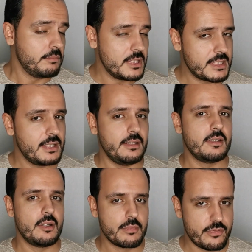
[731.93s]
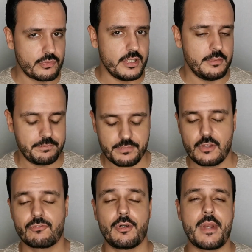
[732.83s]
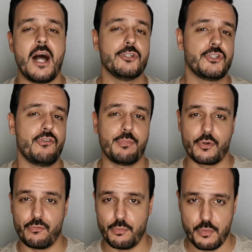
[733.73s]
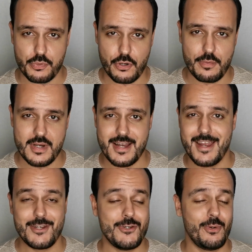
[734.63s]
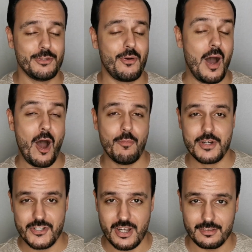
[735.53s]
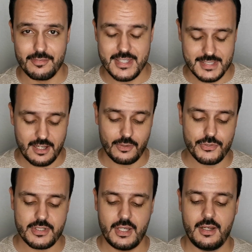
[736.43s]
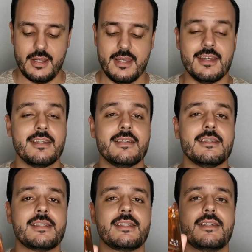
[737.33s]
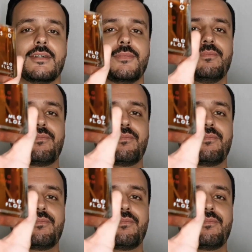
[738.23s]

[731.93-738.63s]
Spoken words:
But in the number three, from the house of Profumum Roma, and you all know how much I love this house, it is